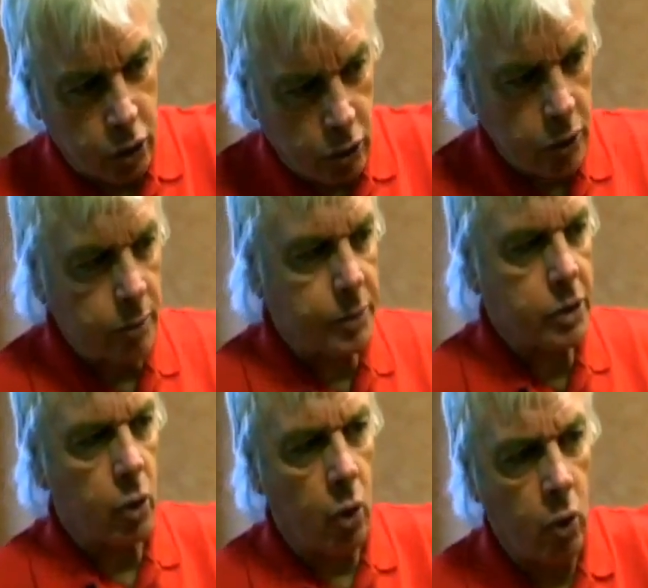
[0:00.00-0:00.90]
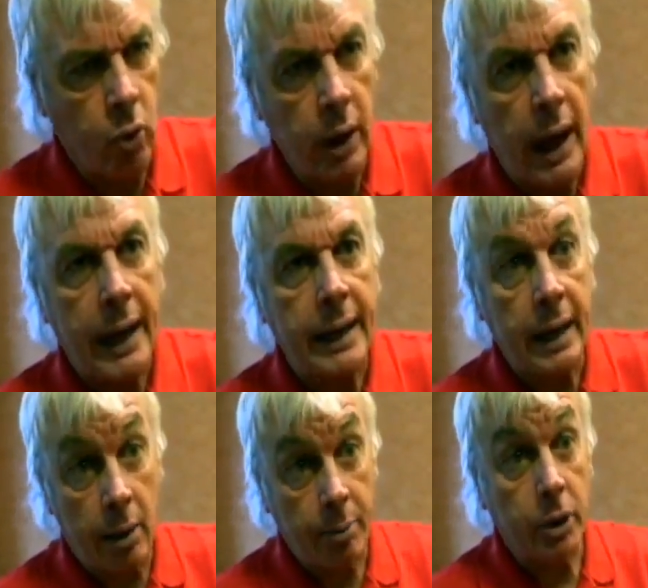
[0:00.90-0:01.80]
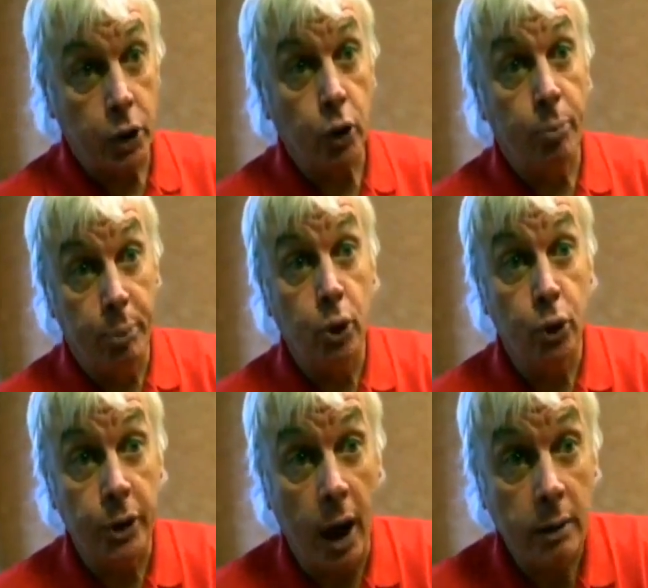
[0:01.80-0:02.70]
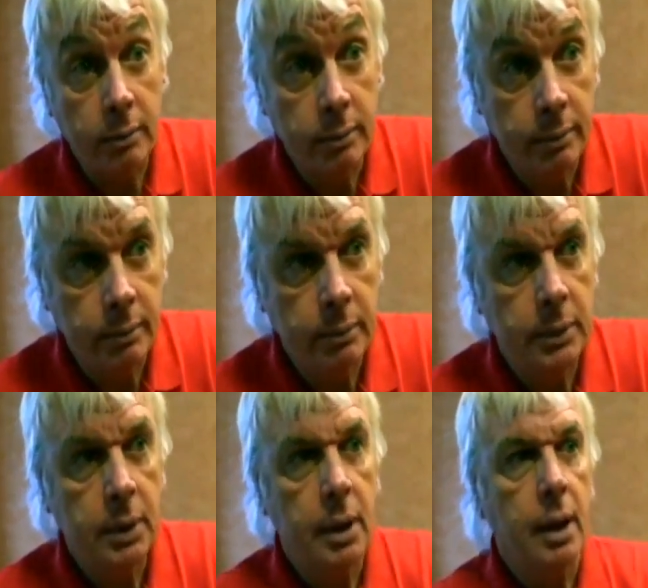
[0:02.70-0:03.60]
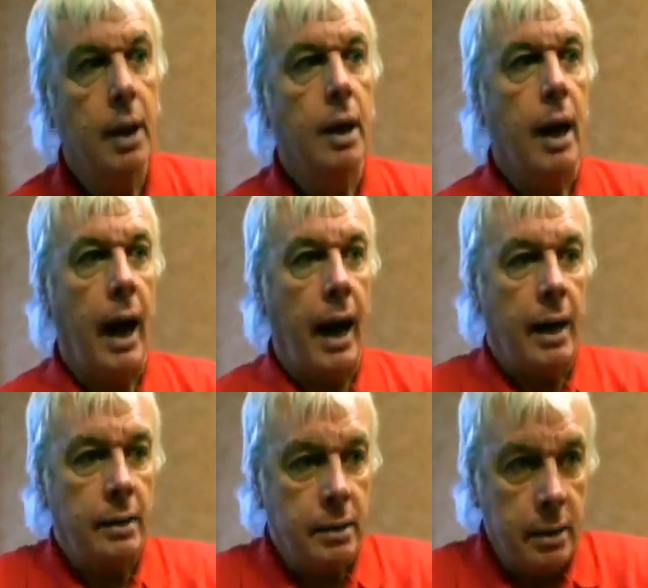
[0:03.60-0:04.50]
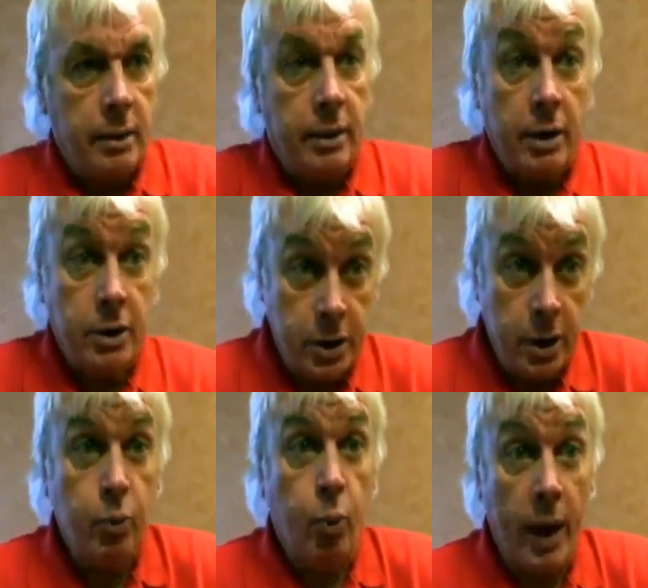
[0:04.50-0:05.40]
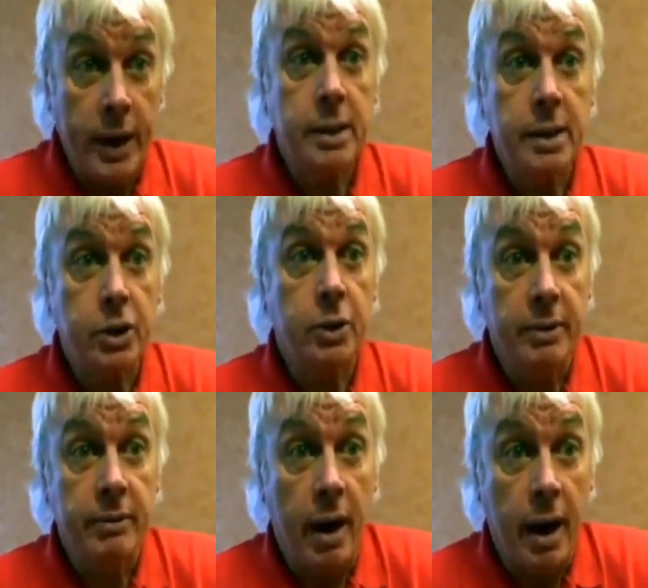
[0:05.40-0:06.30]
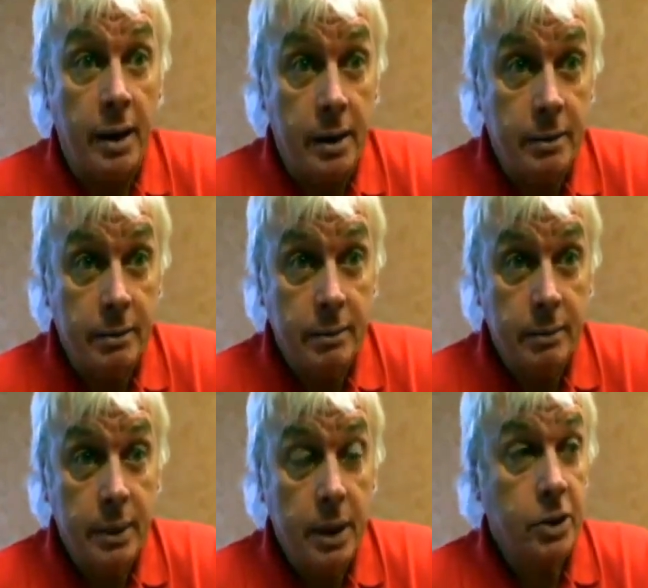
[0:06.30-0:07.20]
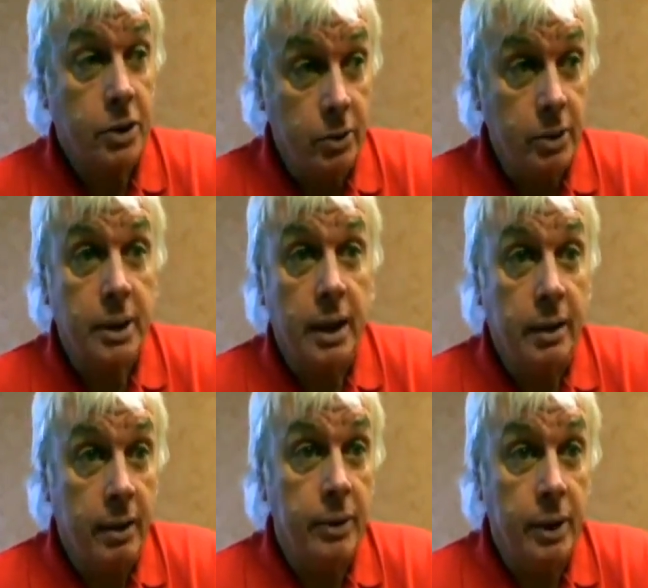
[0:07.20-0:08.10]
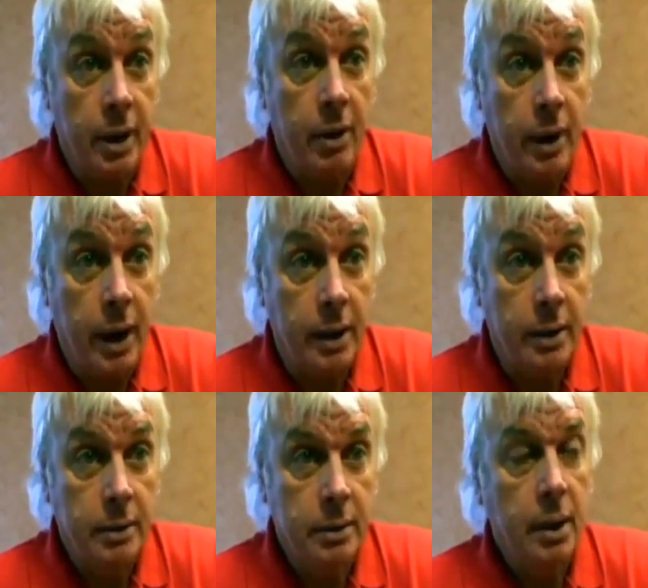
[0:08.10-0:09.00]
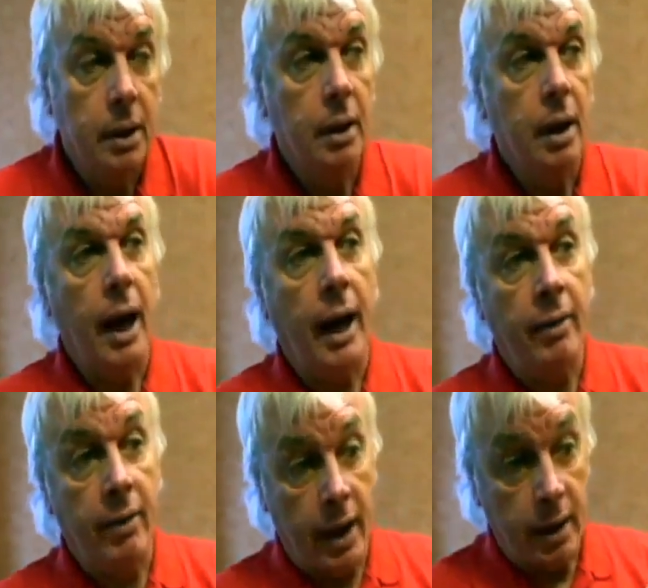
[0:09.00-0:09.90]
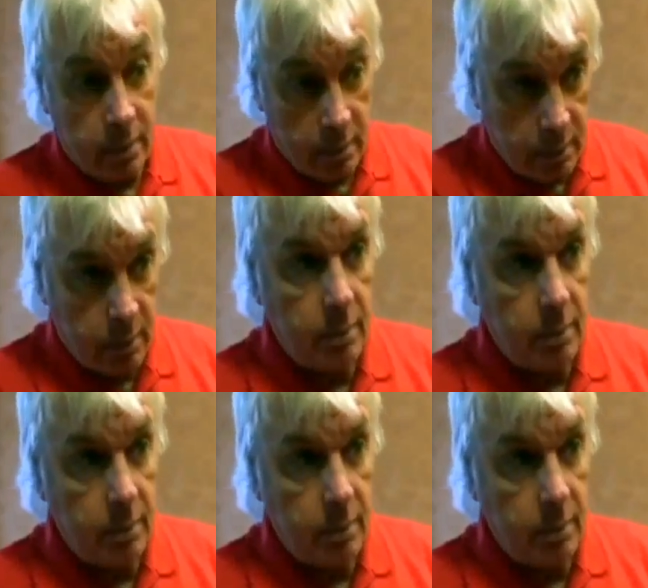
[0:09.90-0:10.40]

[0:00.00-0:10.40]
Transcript: troops all lining up on your border, and they're waiting to invade as soon as they're given the go-ahead, and then